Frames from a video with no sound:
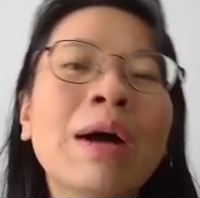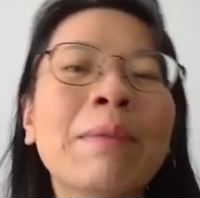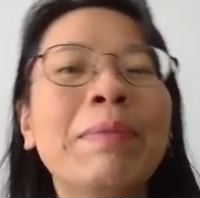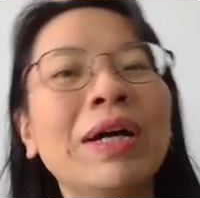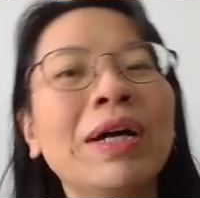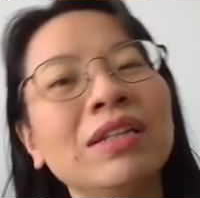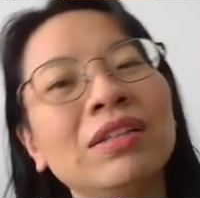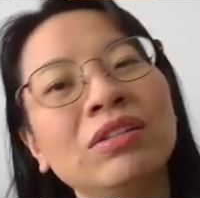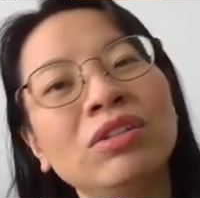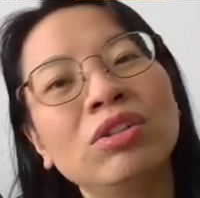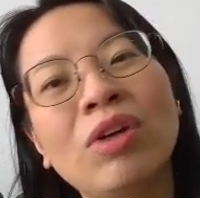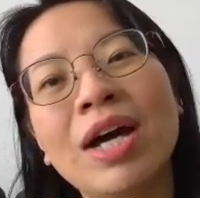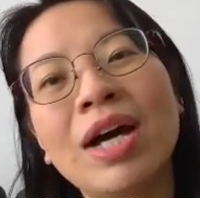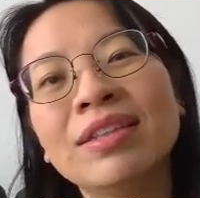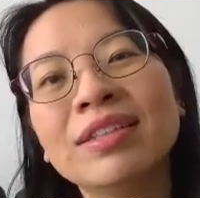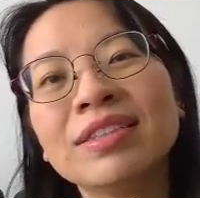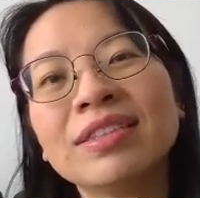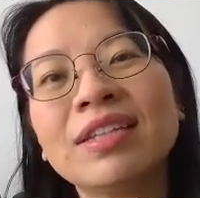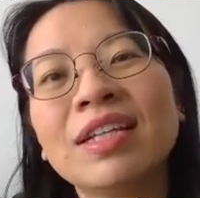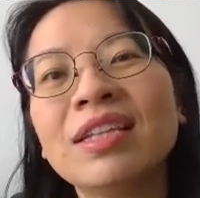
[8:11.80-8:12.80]
But you
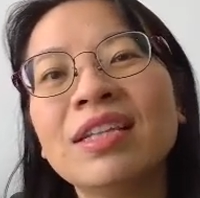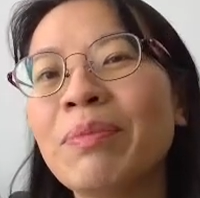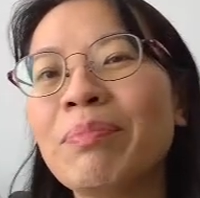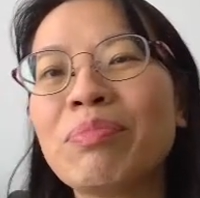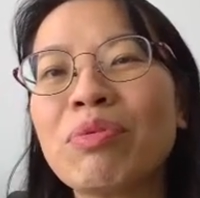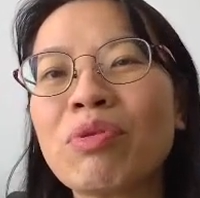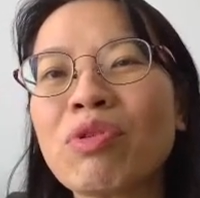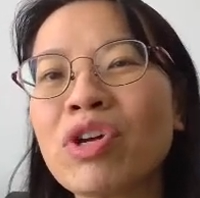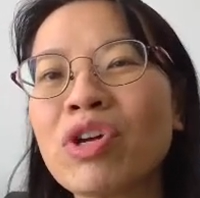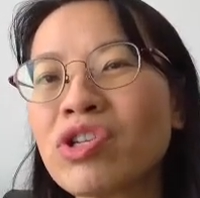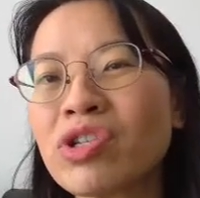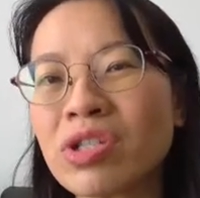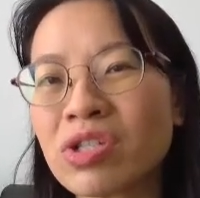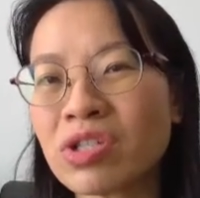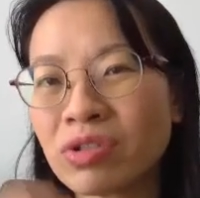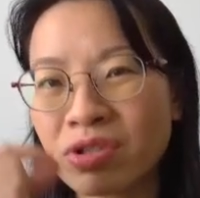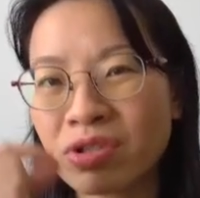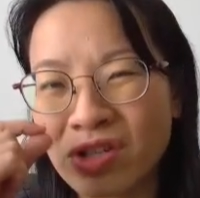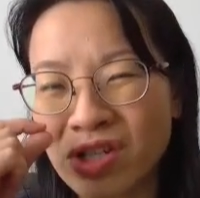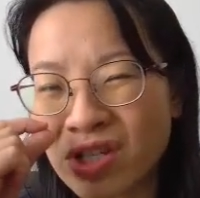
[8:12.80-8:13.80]
understand that brokerage
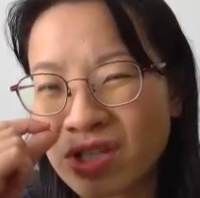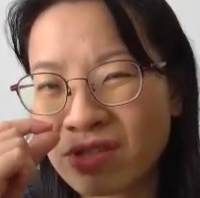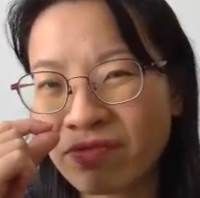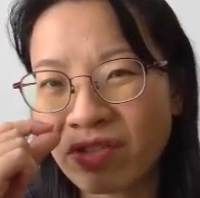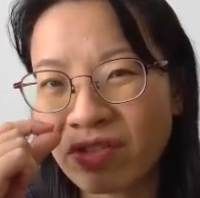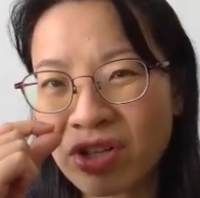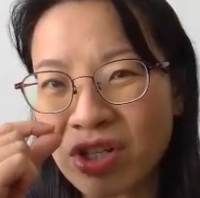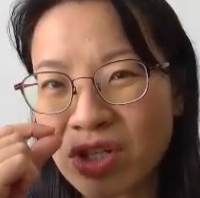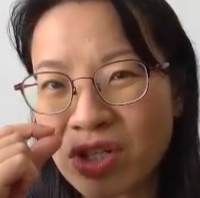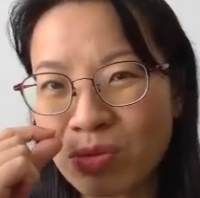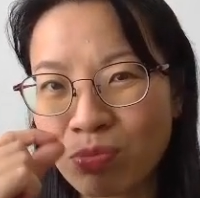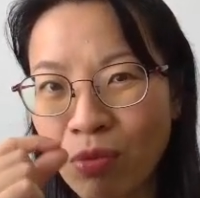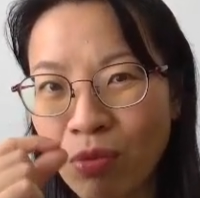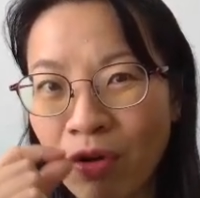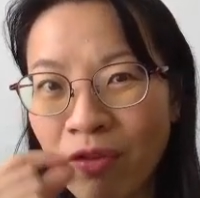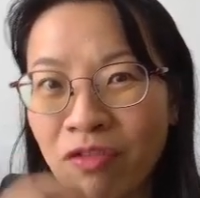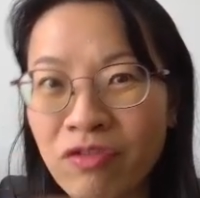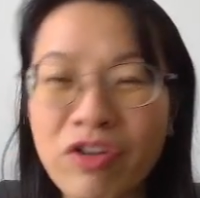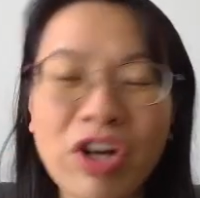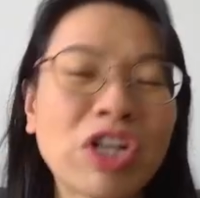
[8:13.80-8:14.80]
is just a very
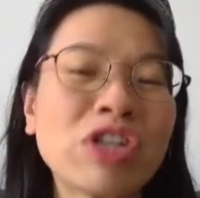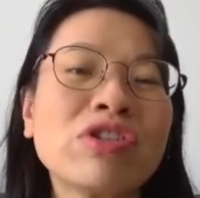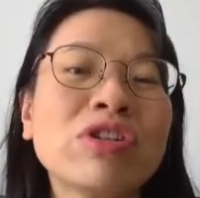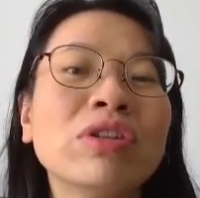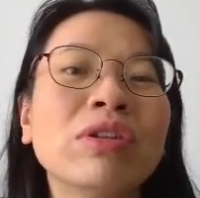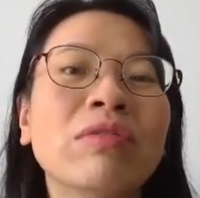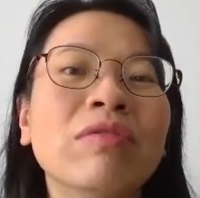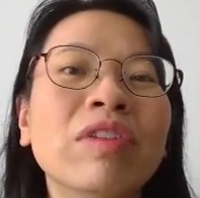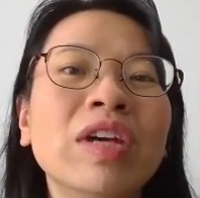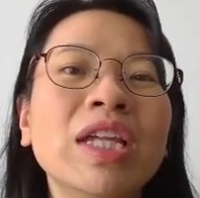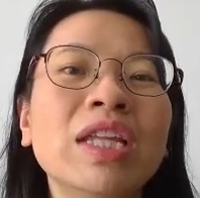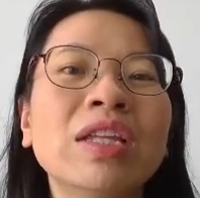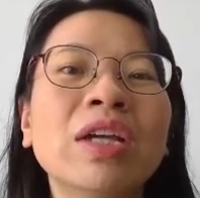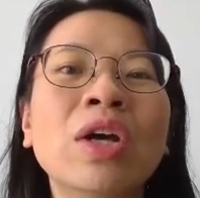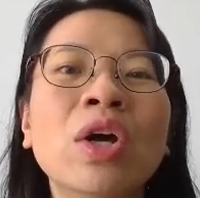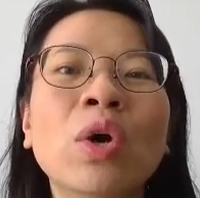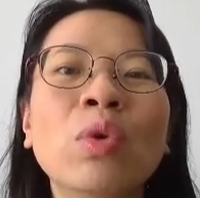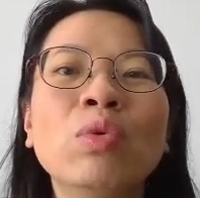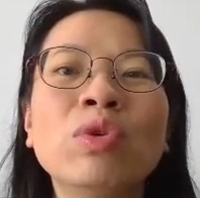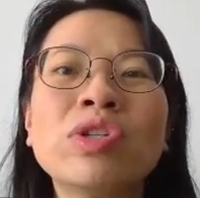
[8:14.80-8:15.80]
small fraction of it,
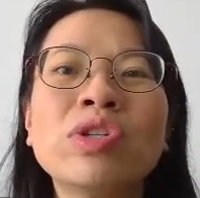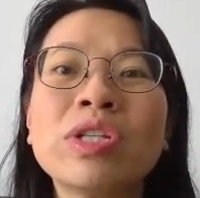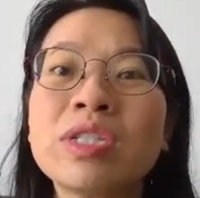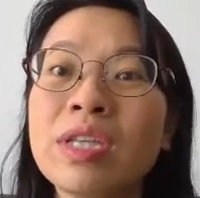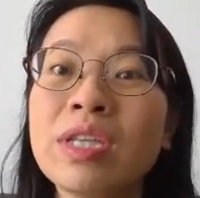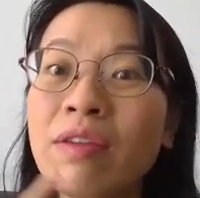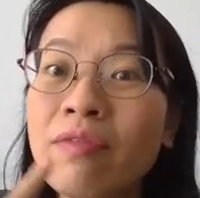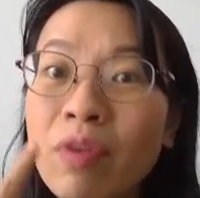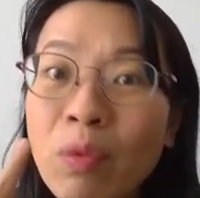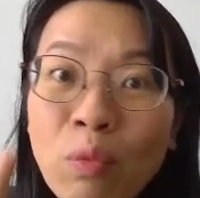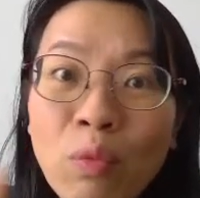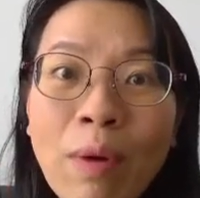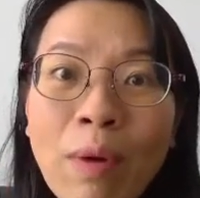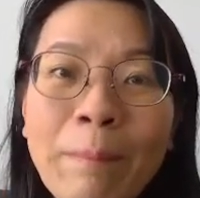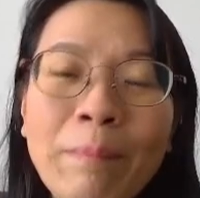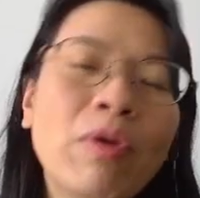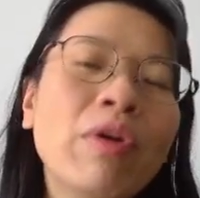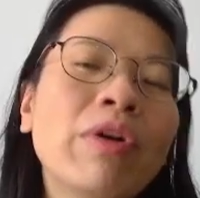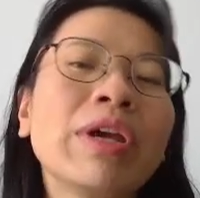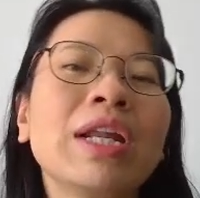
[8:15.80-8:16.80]
which is even
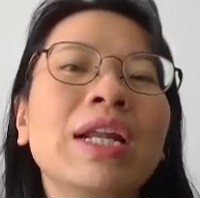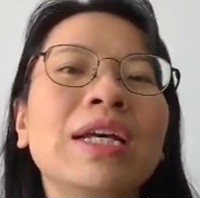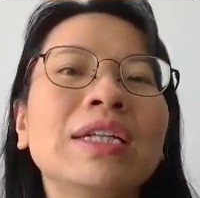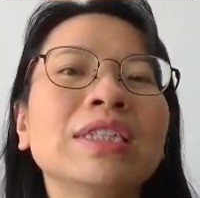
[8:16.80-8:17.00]
1 point.